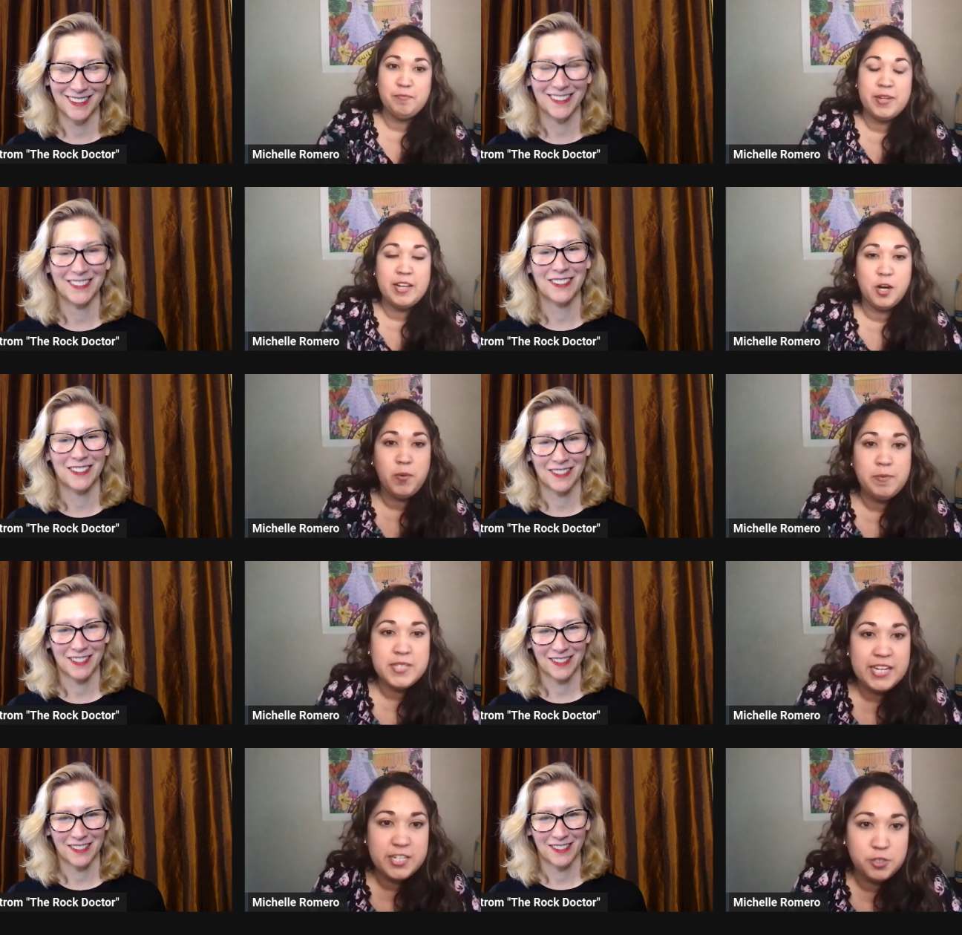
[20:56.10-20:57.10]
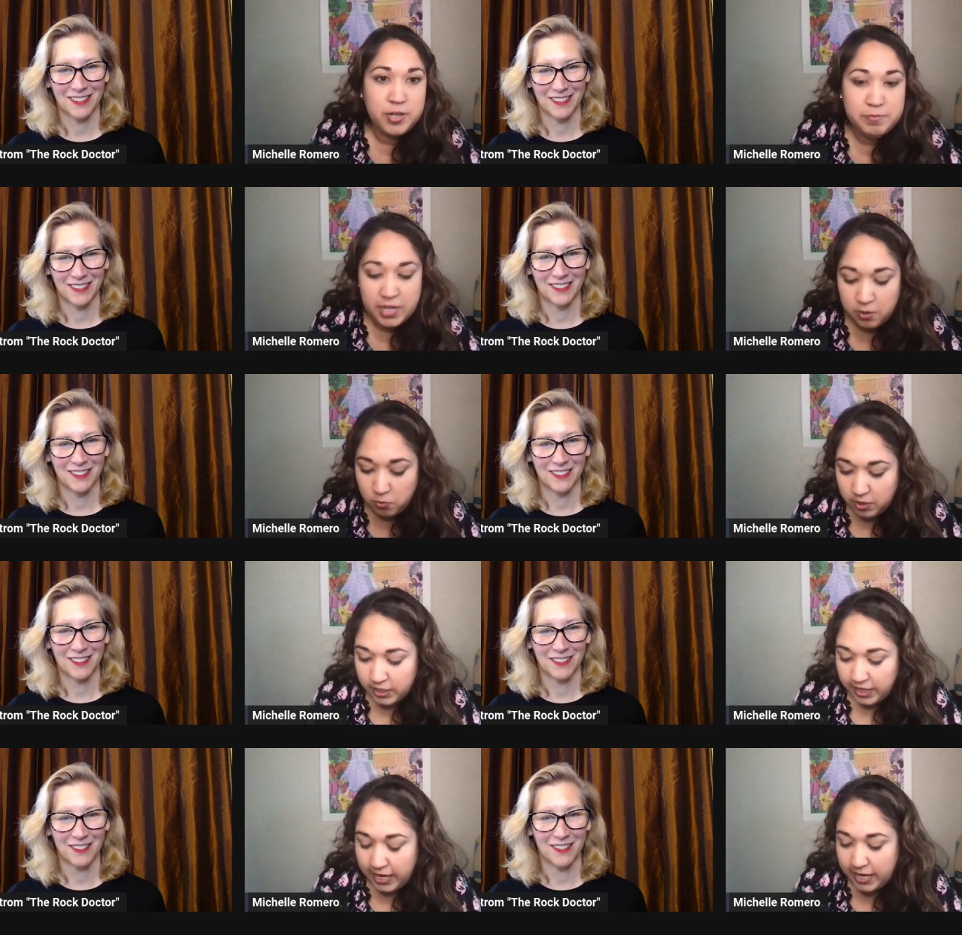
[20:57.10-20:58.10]
Speaker 1: But our website is
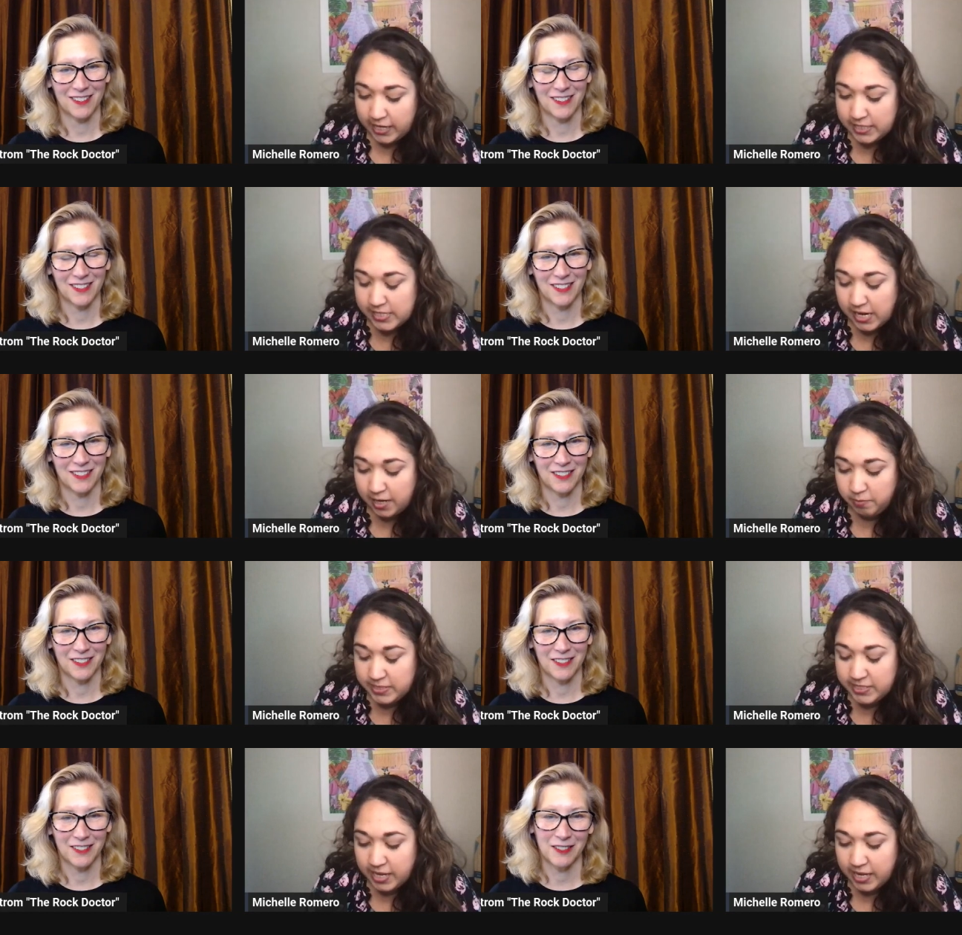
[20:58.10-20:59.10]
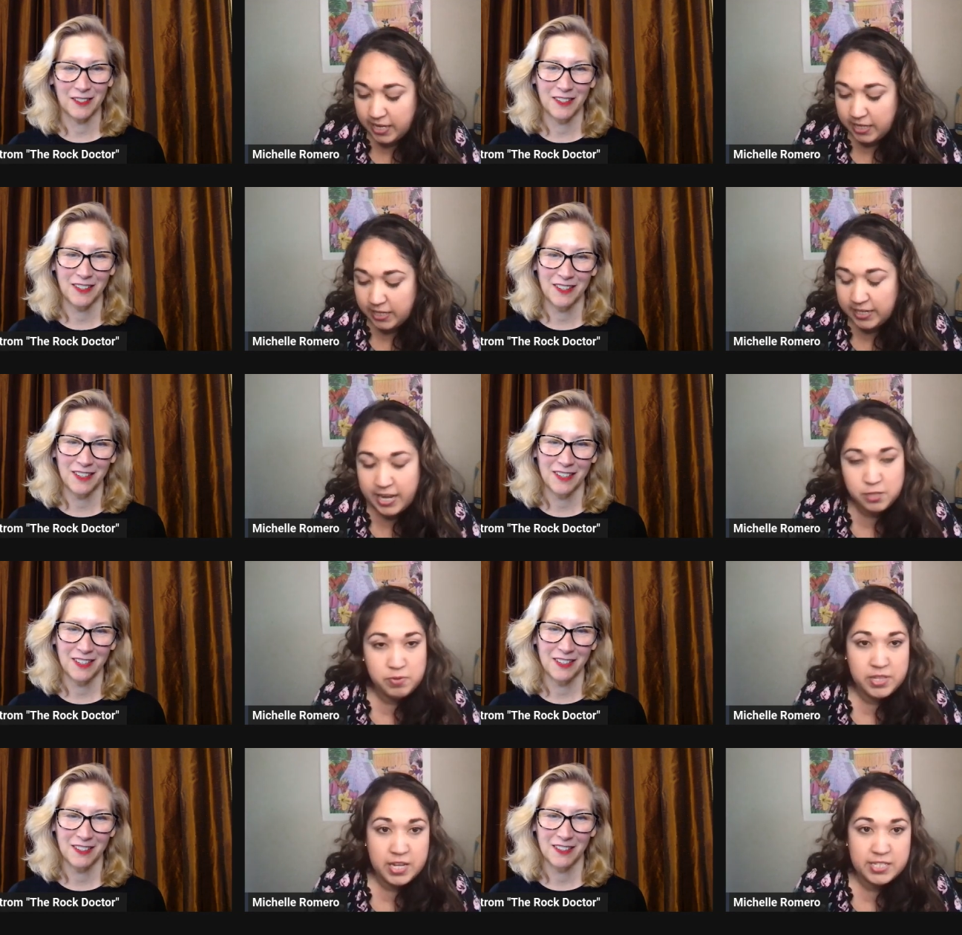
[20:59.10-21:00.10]
dream.org. And I would say connect
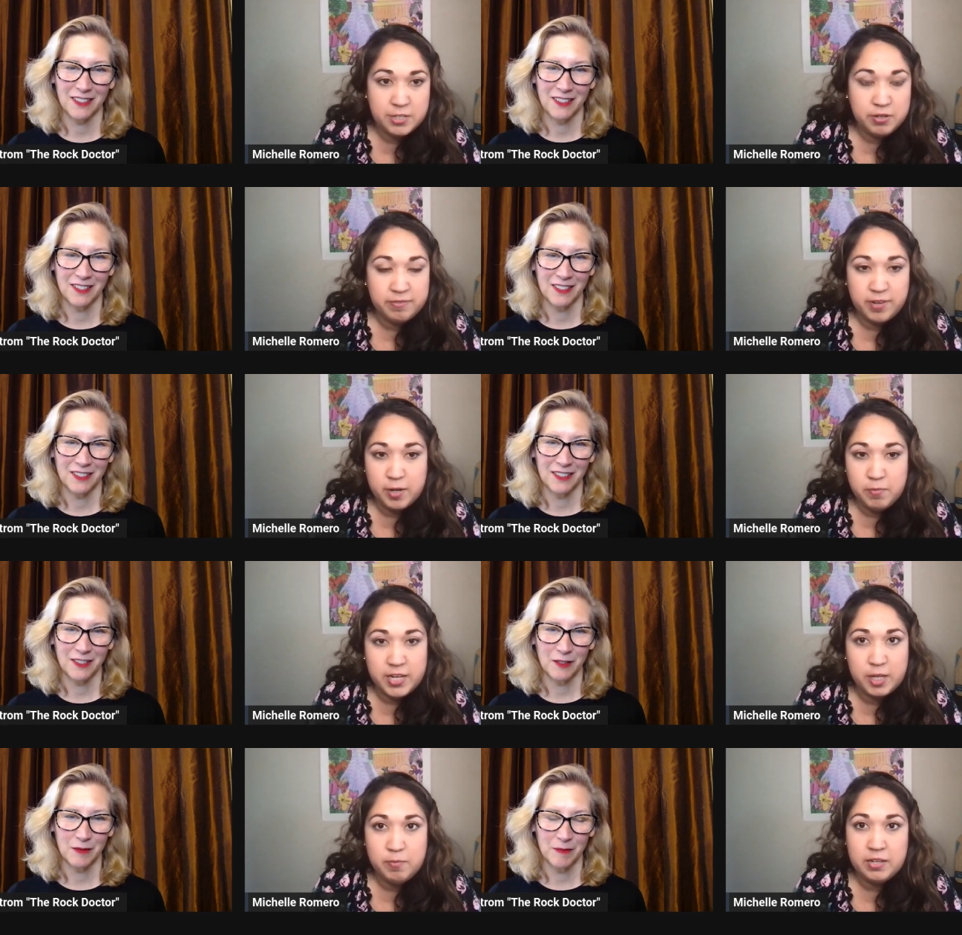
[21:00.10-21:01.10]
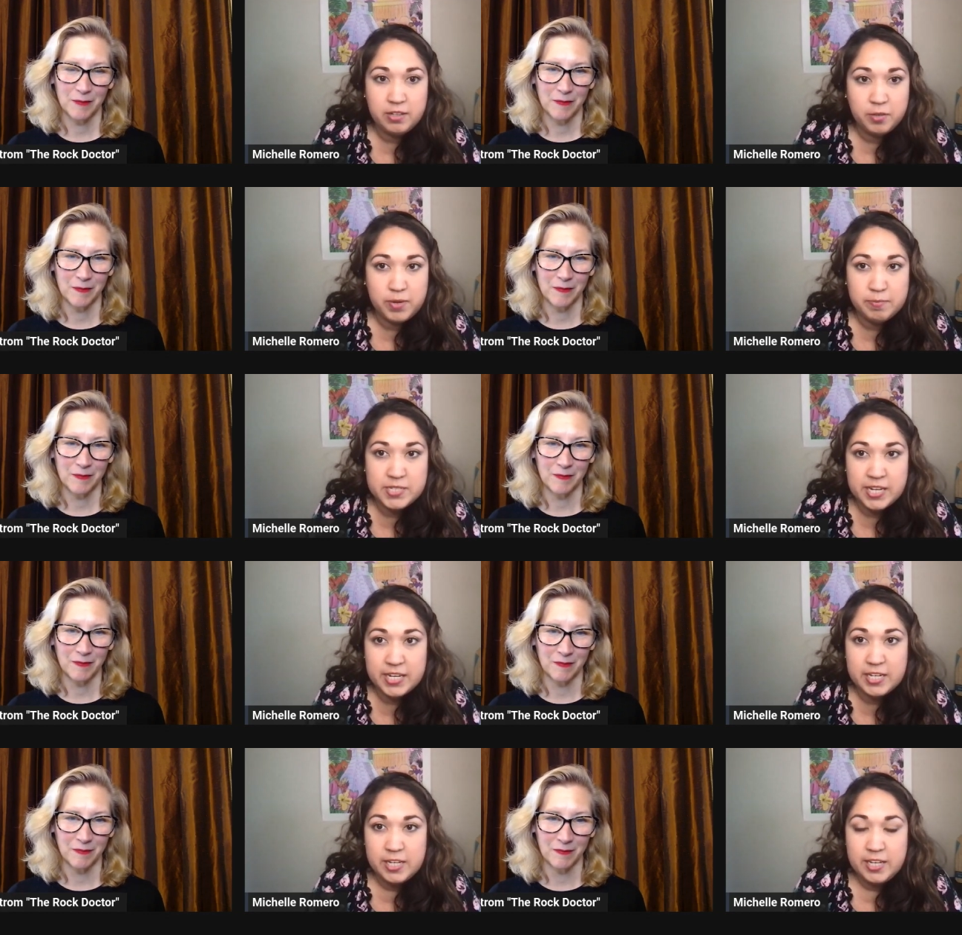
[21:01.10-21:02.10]
with us. You can find my email on the
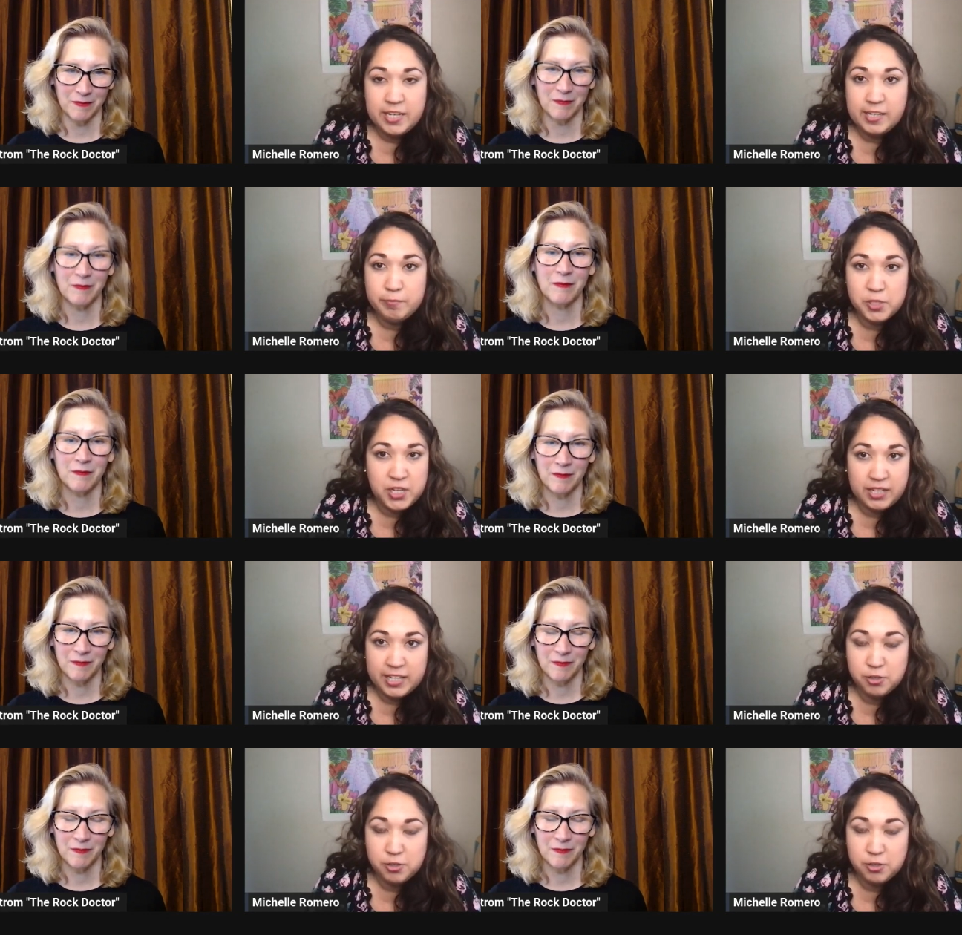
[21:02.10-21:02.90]
website, uh, Michelle at